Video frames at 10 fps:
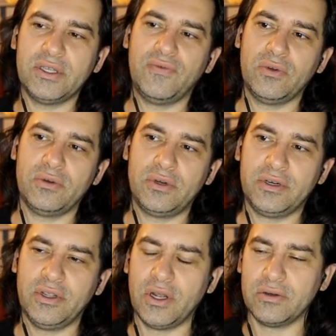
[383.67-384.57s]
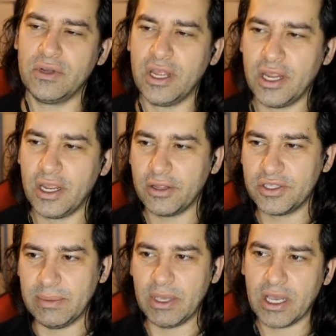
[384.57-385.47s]
If you're
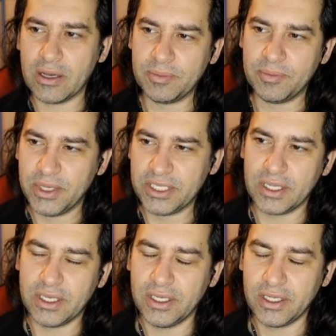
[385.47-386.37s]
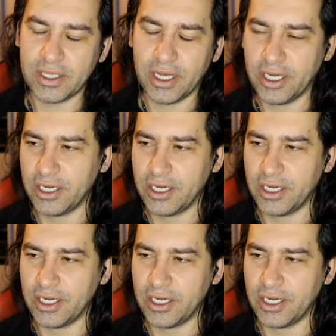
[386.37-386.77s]
teaming up, basically